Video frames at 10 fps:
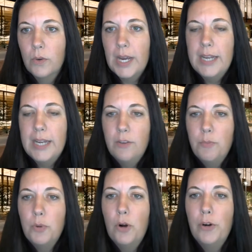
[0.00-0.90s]
What kind
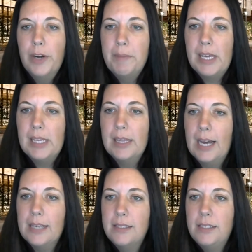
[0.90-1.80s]
of programming
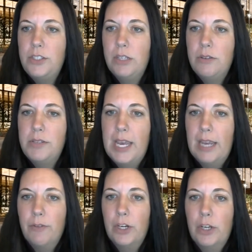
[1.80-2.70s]
classes do you
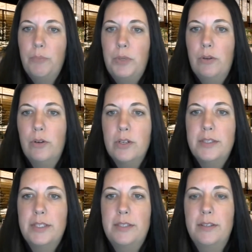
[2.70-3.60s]
take for a computer
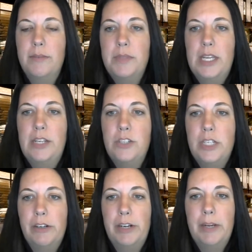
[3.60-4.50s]
systems
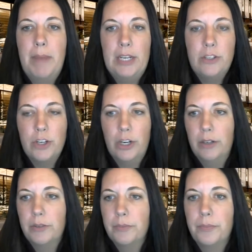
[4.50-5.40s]
engineering major?